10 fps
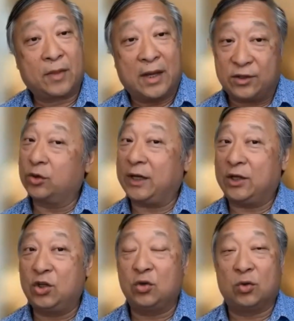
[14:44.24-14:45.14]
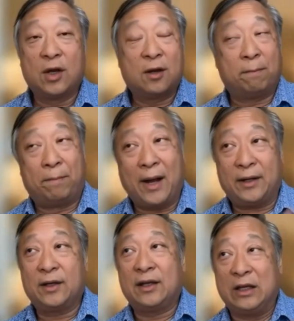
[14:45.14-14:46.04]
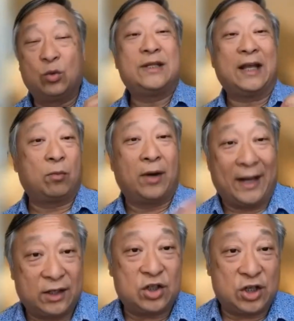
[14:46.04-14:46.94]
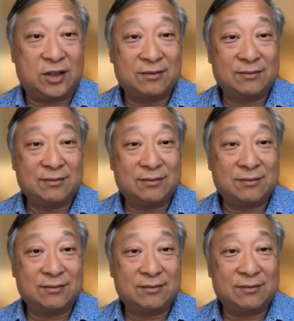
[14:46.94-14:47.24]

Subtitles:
And so can you, but it would take more energy.